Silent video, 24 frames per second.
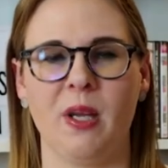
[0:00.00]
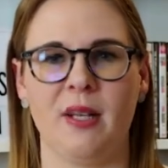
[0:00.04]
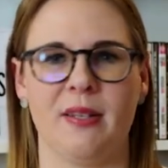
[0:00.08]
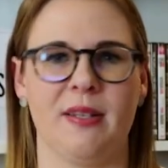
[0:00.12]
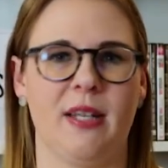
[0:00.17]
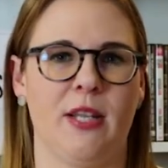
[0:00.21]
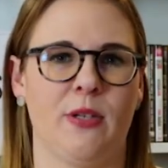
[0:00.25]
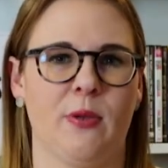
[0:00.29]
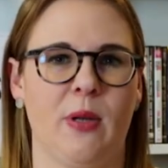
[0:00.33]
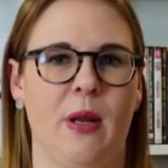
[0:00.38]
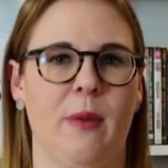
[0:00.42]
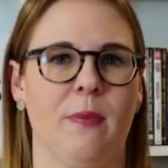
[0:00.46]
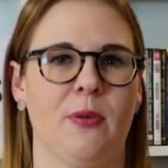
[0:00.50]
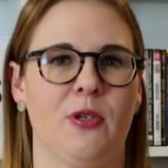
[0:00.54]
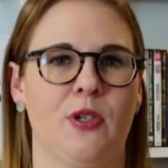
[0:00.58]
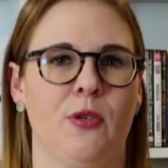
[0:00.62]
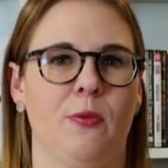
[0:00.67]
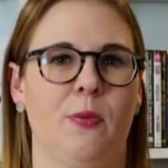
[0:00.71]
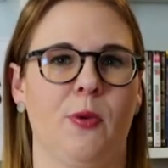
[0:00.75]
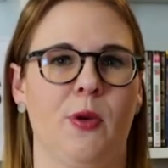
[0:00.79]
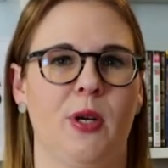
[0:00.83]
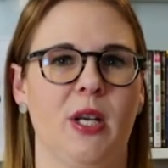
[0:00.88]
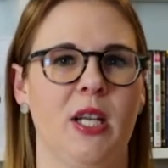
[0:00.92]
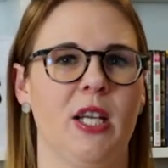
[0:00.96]
because that's what happened
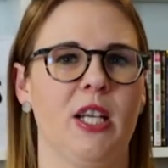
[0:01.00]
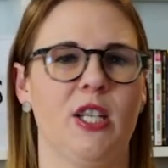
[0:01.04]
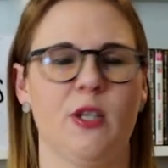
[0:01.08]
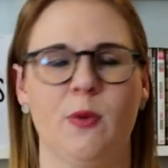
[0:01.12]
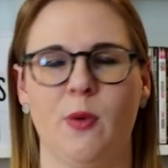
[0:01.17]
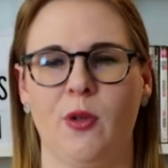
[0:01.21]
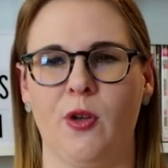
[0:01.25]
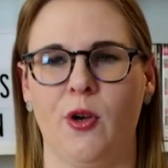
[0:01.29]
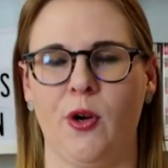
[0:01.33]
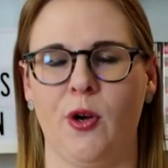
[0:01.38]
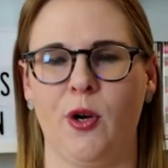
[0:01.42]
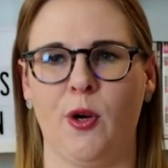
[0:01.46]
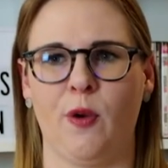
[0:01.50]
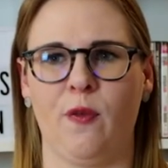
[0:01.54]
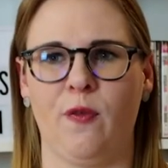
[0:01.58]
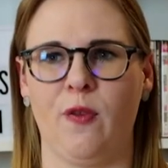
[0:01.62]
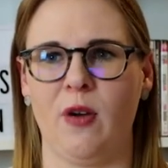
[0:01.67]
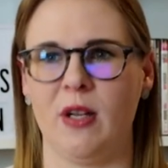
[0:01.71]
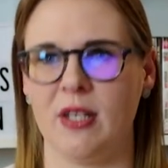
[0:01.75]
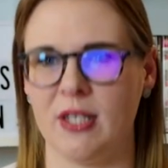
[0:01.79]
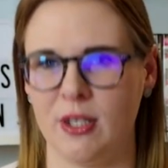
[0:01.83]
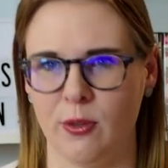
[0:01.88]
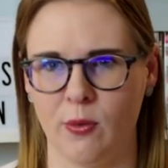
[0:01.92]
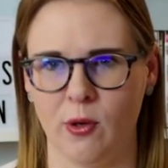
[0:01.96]
to Bernice with her and her
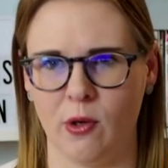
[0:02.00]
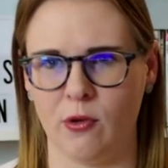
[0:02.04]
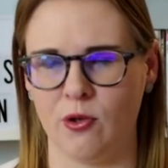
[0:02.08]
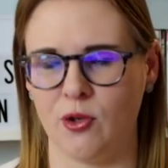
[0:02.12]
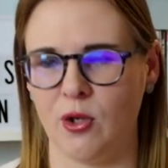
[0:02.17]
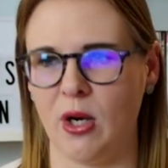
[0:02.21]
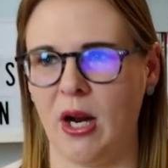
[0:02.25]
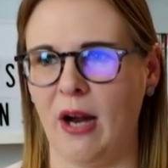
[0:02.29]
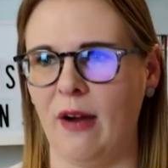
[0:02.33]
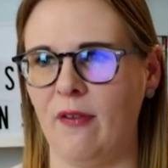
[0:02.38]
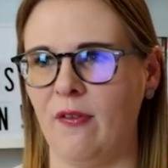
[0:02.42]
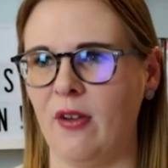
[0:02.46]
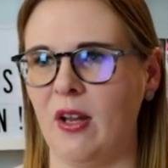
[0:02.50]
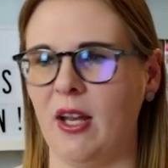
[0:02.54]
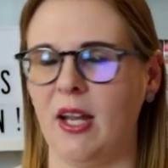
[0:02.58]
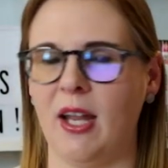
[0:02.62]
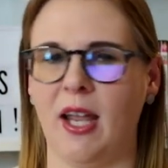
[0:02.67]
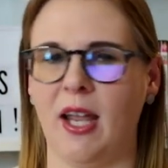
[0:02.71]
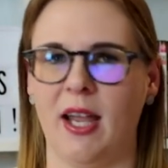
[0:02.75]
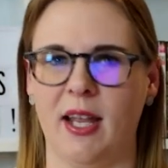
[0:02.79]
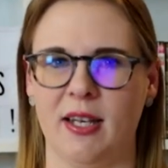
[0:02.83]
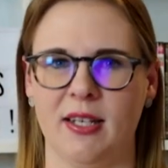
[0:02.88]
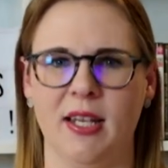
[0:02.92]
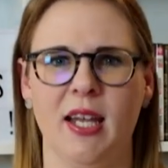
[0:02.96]
friends. They were out
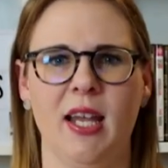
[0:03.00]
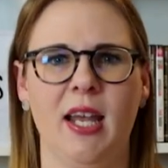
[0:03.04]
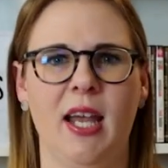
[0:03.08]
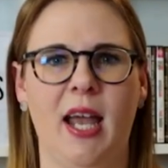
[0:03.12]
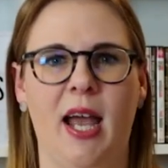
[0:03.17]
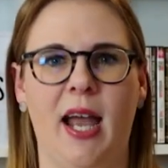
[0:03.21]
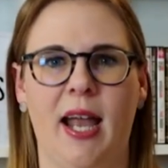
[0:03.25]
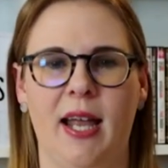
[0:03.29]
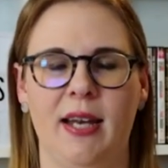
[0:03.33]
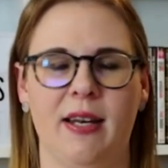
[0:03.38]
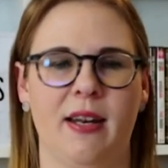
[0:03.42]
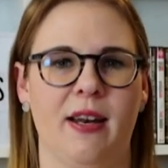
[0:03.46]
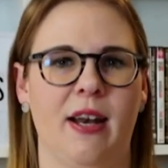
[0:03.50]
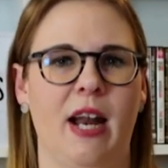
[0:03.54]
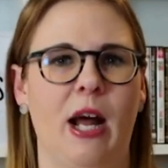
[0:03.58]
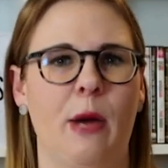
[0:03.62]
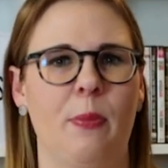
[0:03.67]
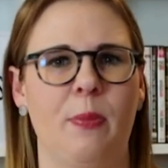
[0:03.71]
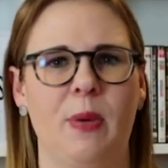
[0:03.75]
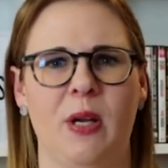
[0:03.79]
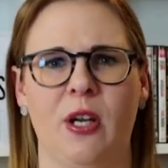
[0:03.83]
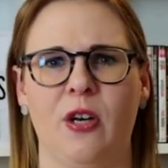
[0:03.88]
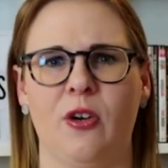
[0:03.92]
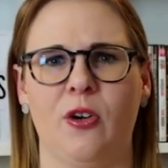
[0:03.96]
driving and ended
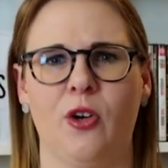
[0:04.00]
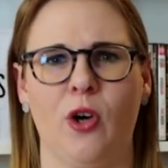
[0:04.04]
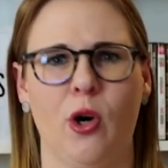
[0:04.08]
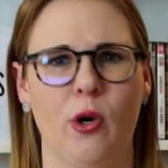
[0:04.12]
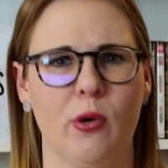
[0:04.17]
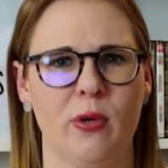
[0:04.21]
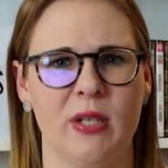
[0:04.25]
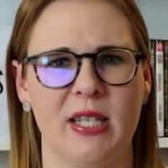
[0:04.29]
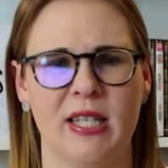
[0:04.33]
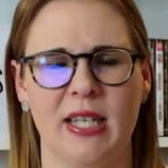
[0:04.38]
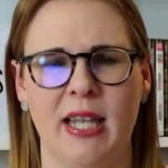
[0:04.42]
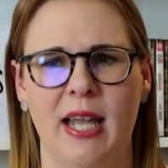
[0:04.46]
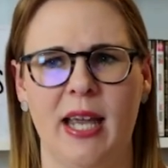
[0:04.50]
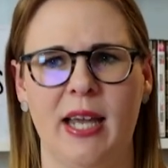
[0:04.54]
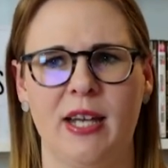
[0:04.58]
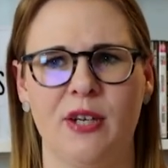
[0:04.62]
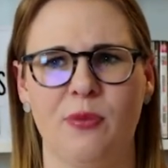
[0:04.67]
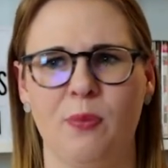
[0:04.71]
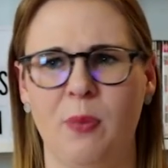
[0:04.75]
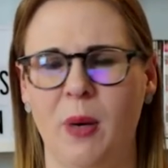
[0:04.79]
up in Ghostland.